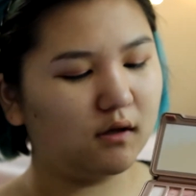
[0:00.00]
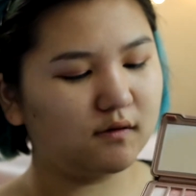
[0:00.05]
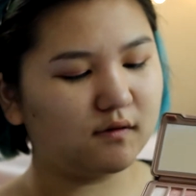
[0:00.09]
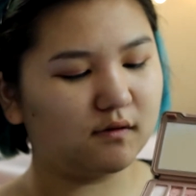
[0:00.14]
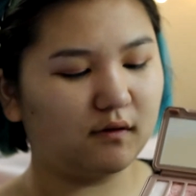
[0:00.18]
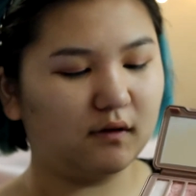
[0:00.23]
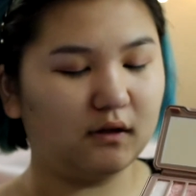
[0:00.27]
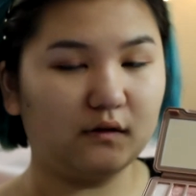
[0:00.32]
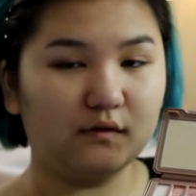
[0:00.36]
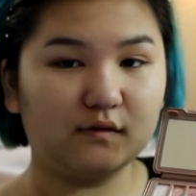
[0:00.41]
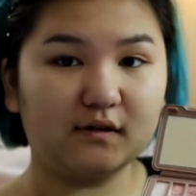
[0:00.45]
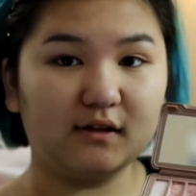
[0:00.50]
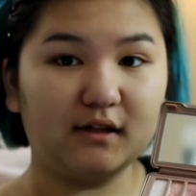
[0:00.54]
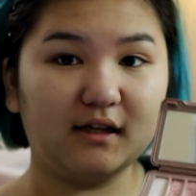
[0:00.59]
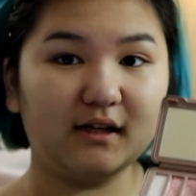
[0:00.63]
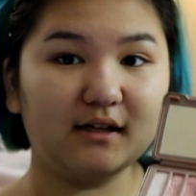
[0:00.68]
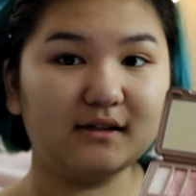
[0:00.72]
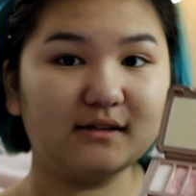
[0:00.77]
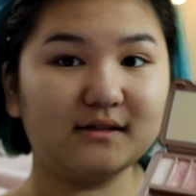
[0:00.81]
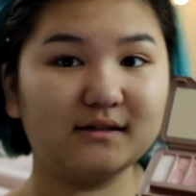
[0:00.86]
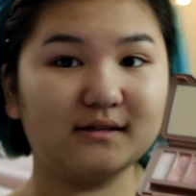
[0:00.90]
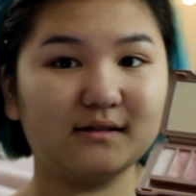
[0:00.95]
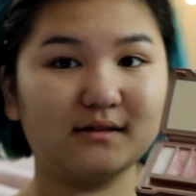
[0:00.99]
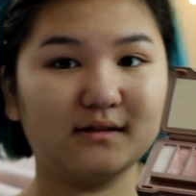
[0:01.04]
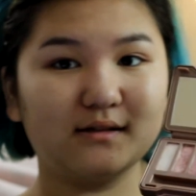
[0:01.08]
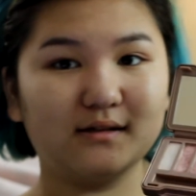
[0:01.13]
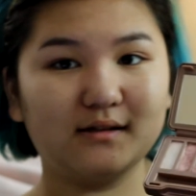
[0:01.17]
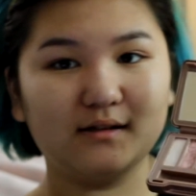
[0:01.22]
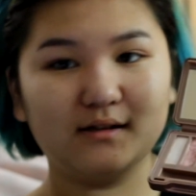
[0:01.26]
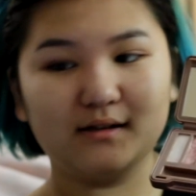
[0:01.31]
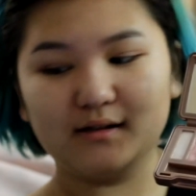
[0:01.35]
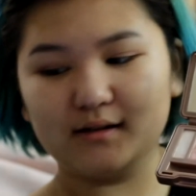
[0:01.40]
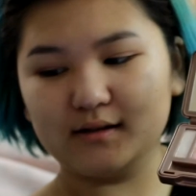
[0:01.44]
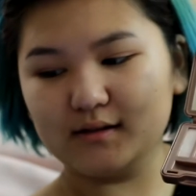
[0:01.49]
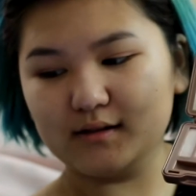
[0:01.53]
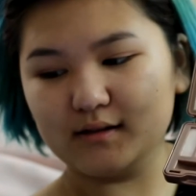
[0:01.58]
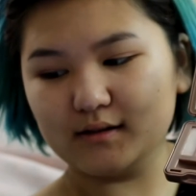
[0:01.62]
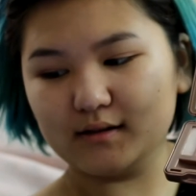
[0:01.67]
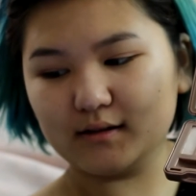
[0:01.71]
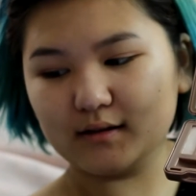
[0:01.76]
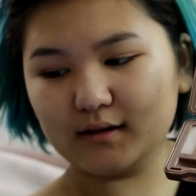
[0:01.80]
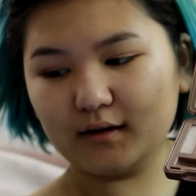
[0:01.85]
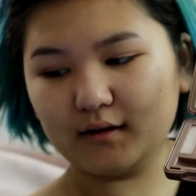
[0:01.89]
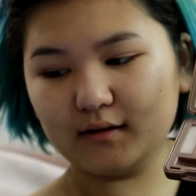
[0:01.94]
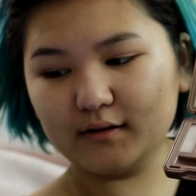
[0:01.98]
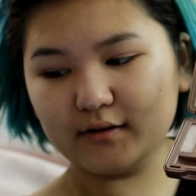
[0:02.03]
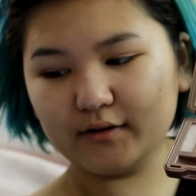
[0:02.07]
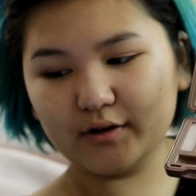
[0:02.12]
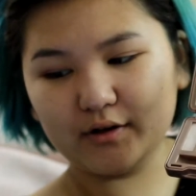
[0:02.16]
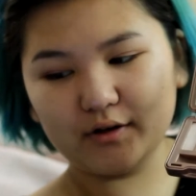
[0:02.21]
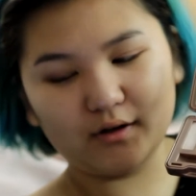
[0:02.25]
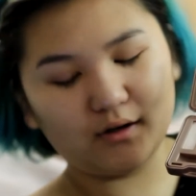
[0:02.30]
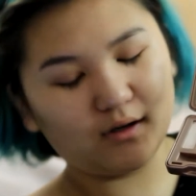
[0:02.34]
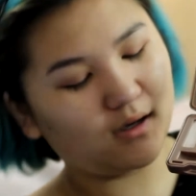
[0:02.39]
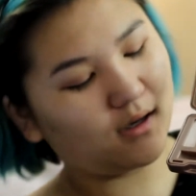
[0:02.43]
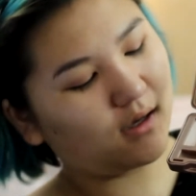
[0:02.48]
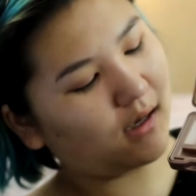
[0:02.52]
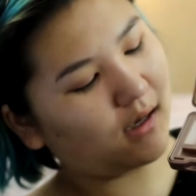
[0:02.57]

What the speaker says: So, I use this color.